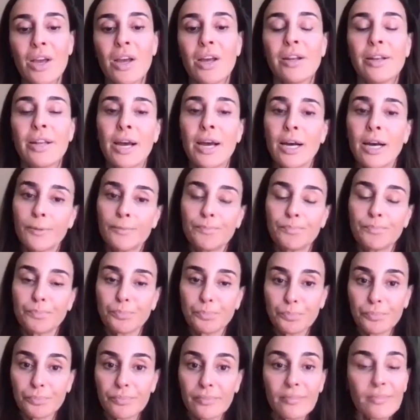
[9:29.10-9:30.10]
Now,
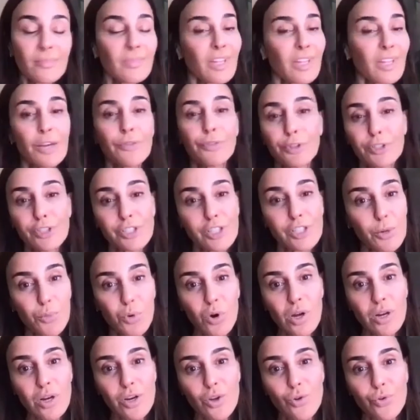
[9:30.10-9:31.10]
if you're
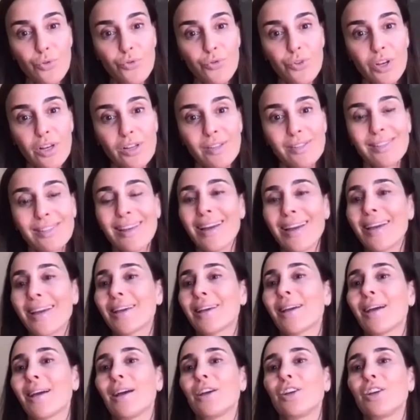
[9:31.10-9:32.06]
someone who feels like